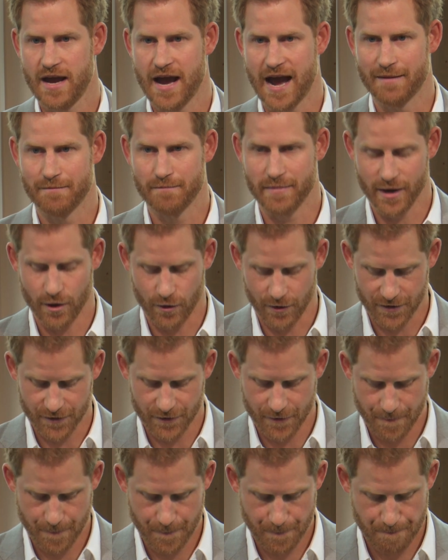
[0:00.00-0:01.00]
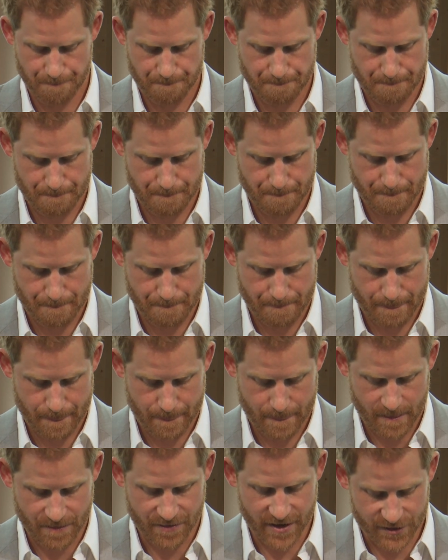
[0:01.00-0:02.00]
and beyond.
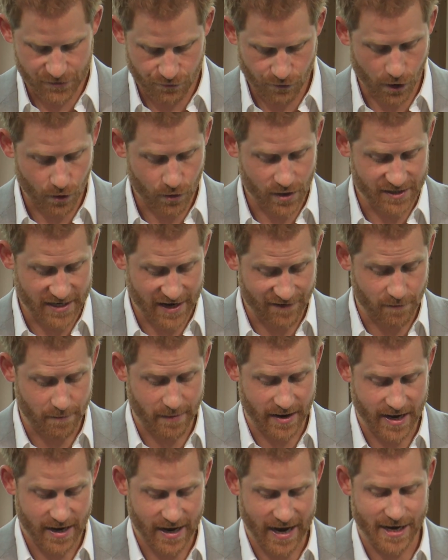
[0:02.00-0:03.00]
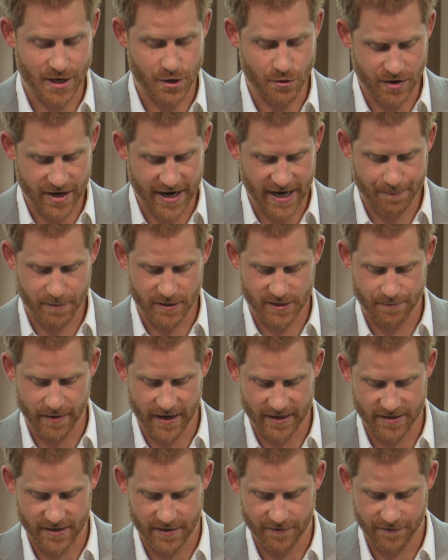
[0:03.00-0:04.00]
This role has given me a unique
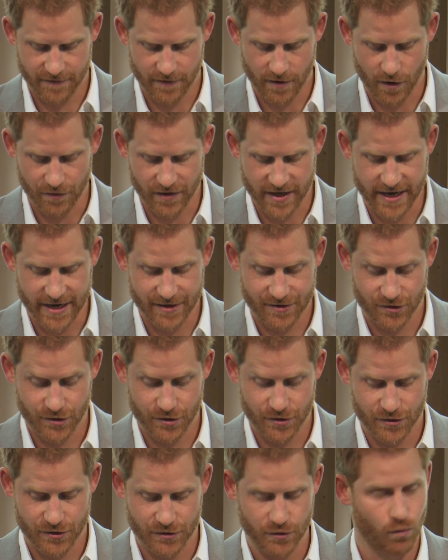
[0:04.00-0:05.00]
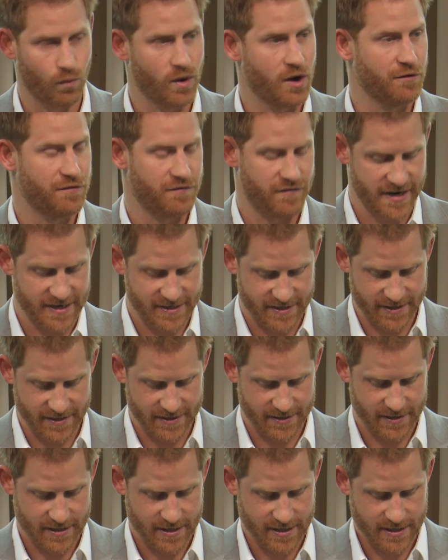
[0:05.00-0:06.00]
perspective on the issues the world
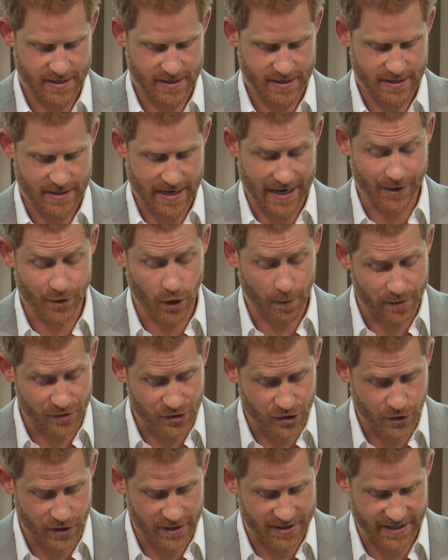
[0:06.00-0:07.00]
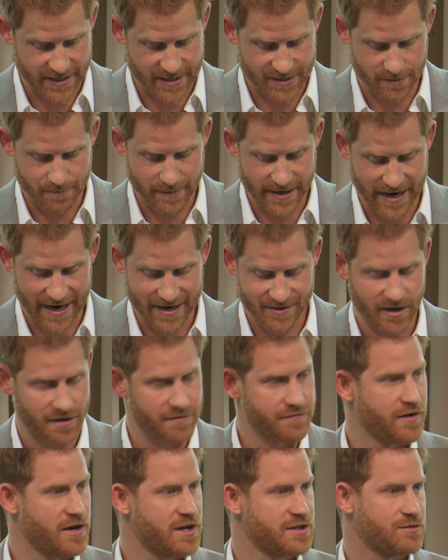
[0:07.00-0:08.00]
faces, and an opportunity to meet a
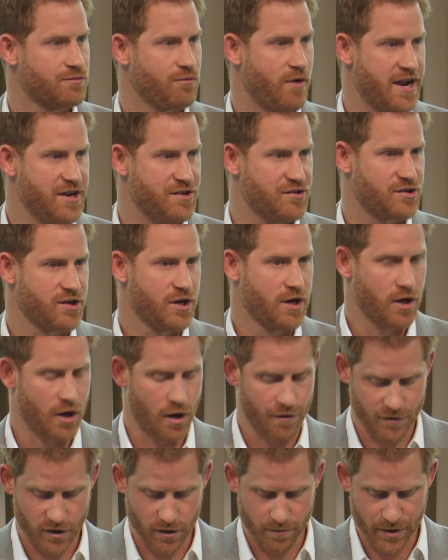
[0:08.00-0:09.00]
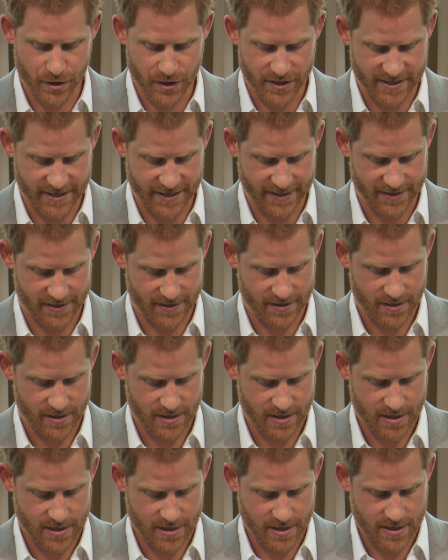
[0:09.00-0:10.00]
diverse range of communities,
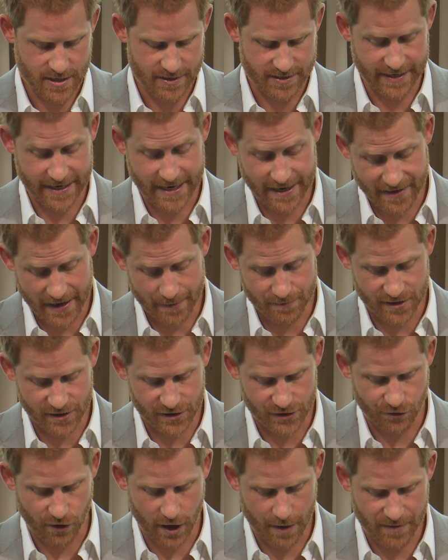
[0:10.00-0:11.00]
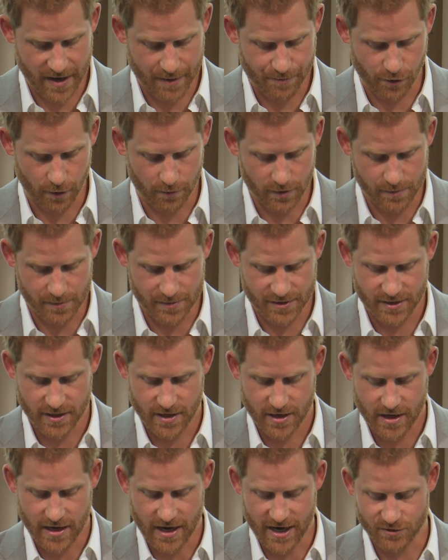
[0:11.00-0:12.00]
to hear them describe their problems
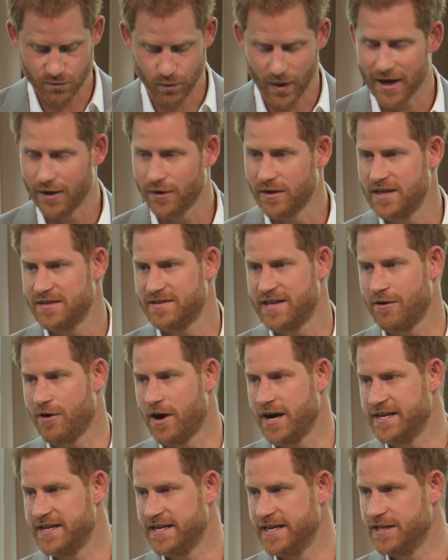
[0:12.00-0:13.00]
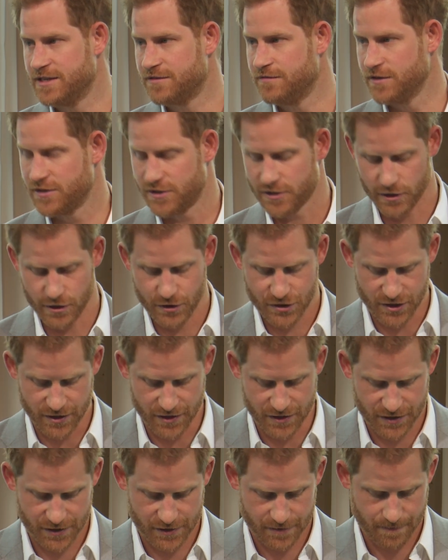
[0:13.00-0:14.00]
as well as their ideas for
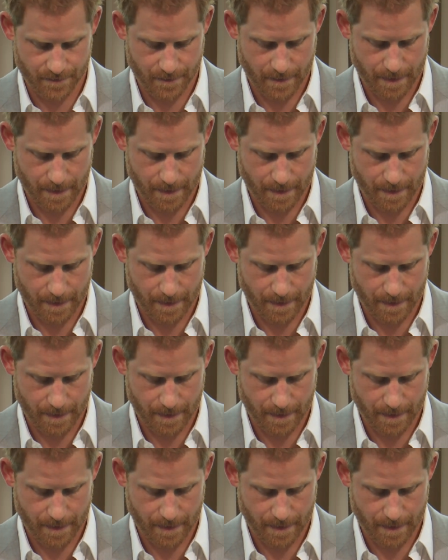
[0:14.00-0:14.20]
solutions.